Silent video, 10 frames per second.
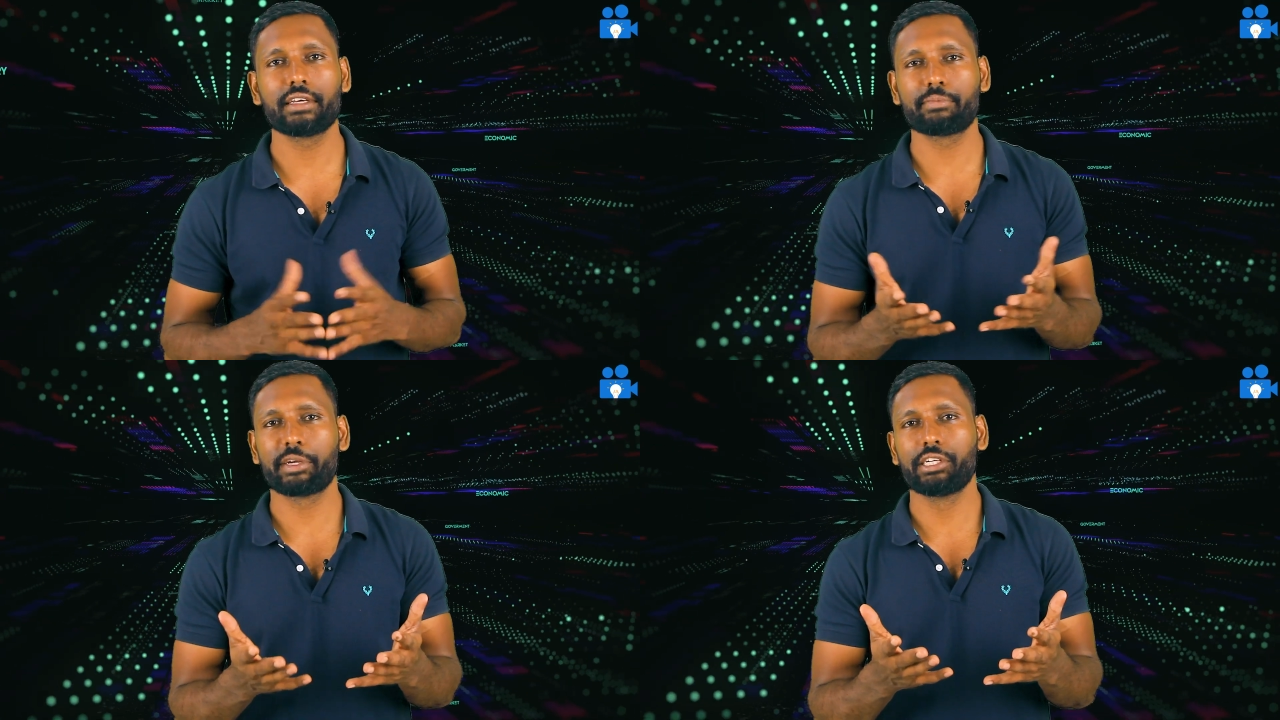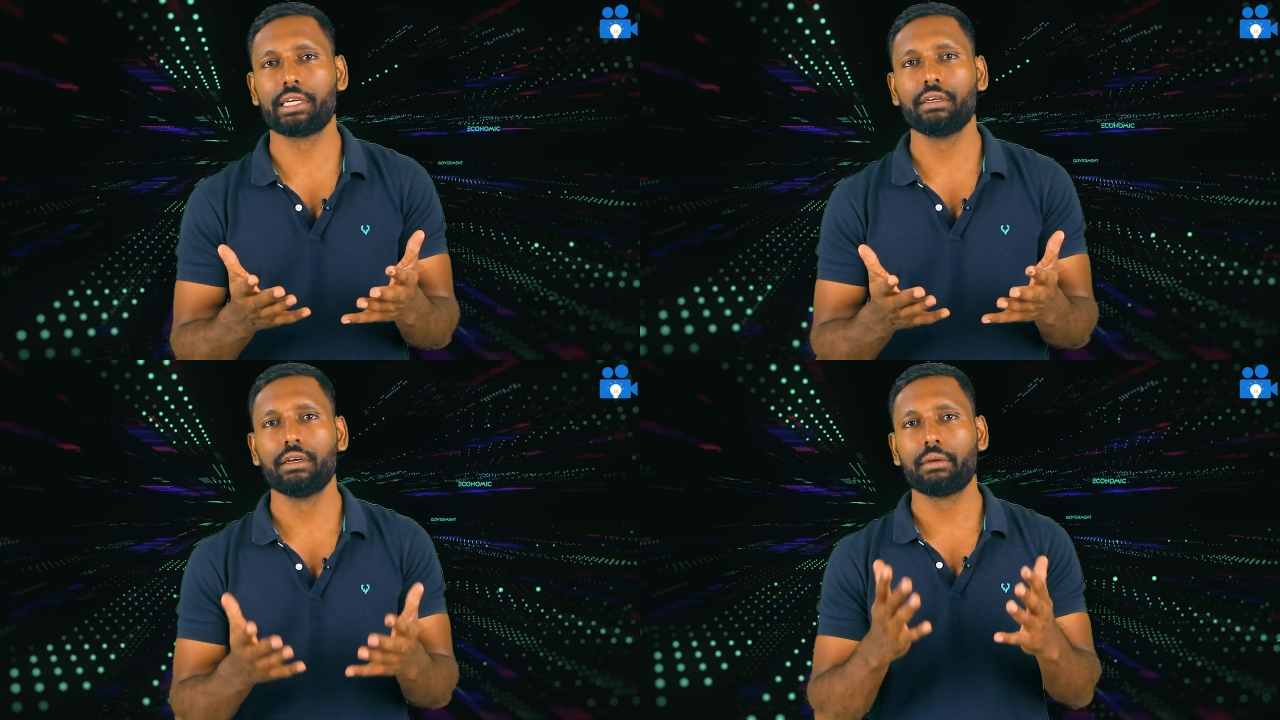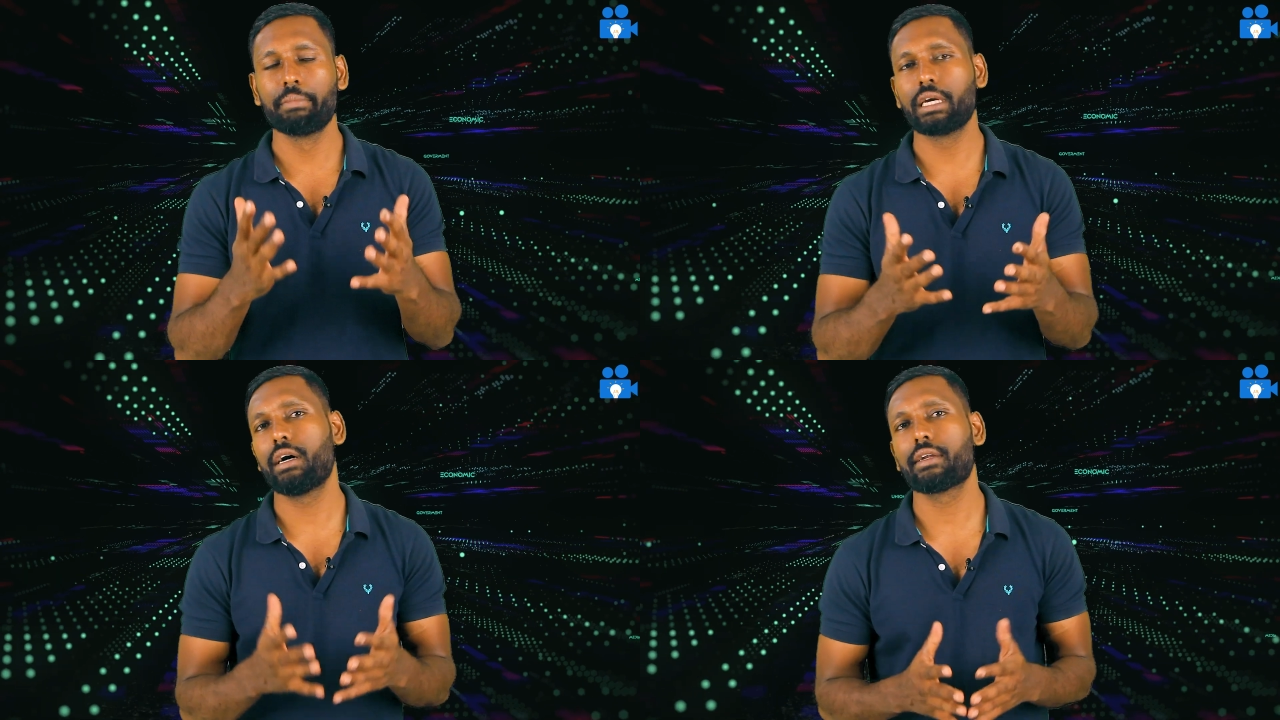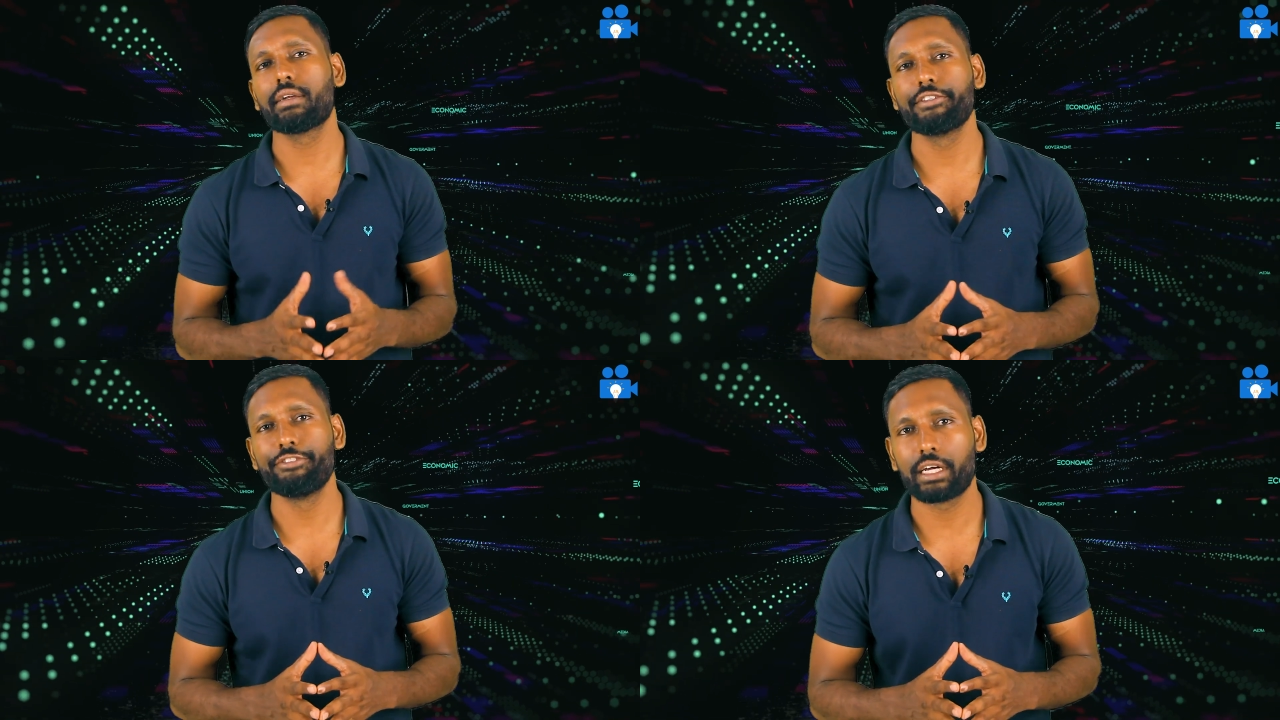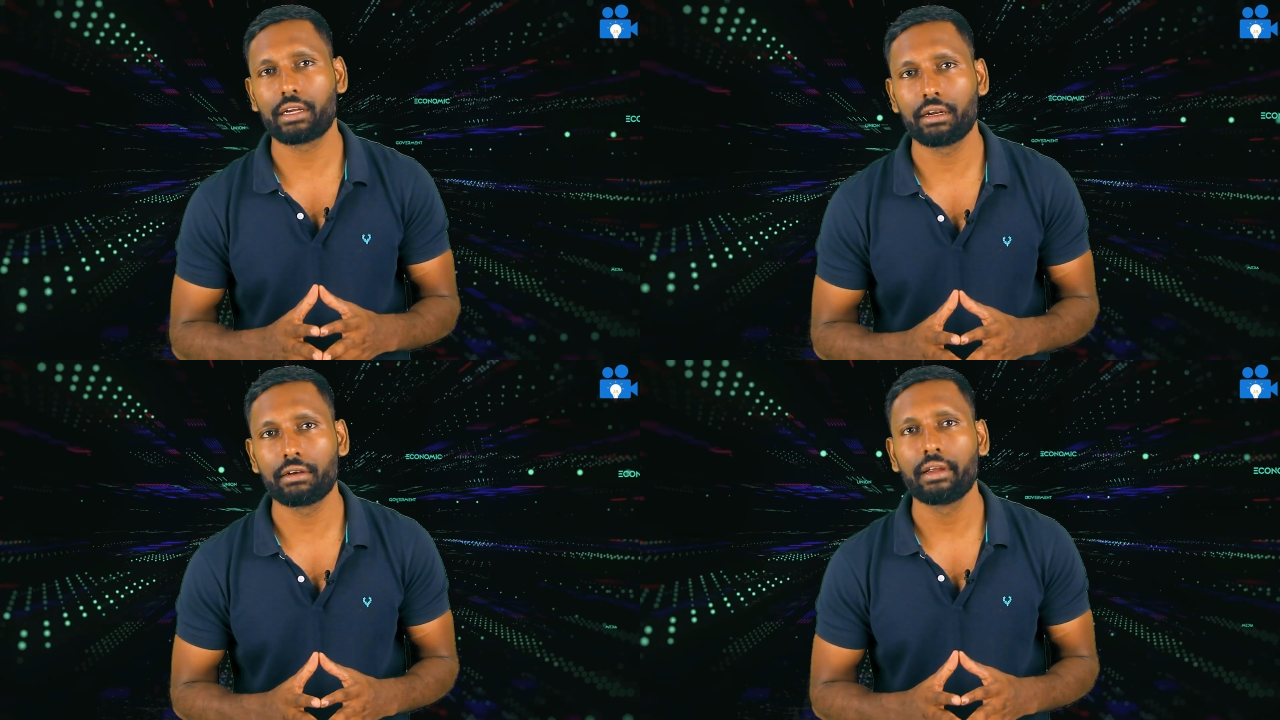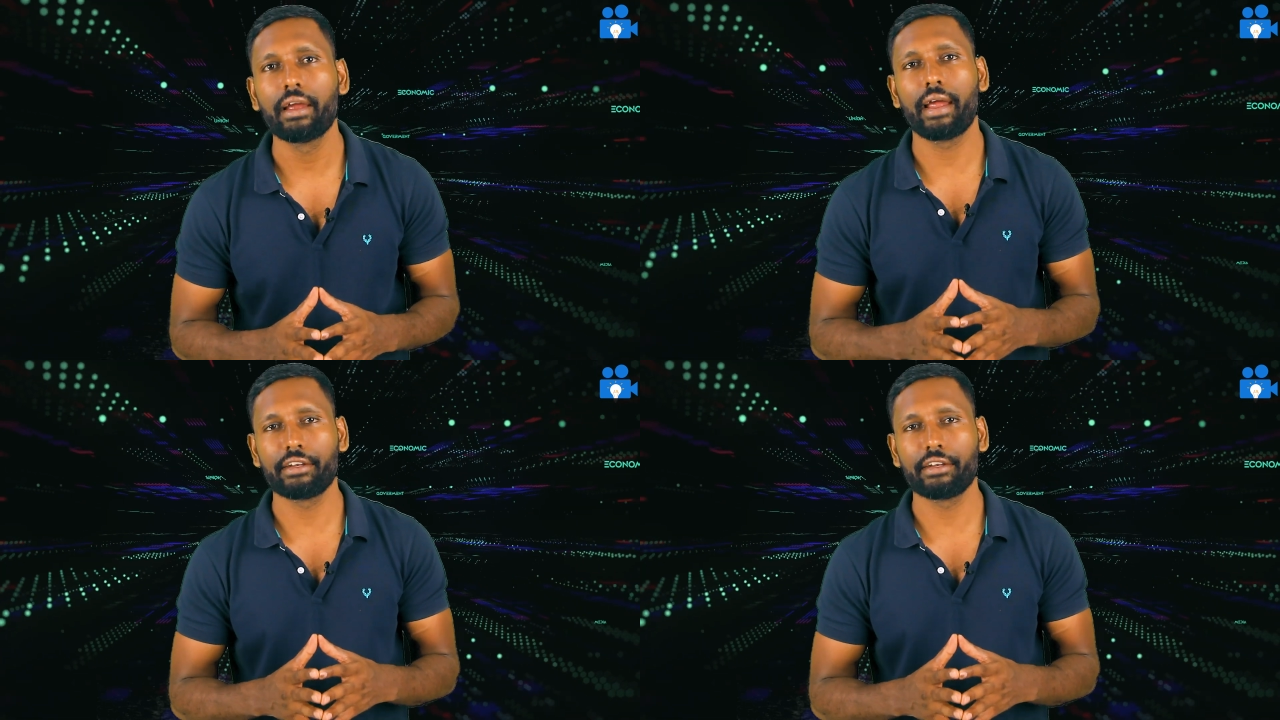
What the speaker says: especially Bihar, Jharkhand, and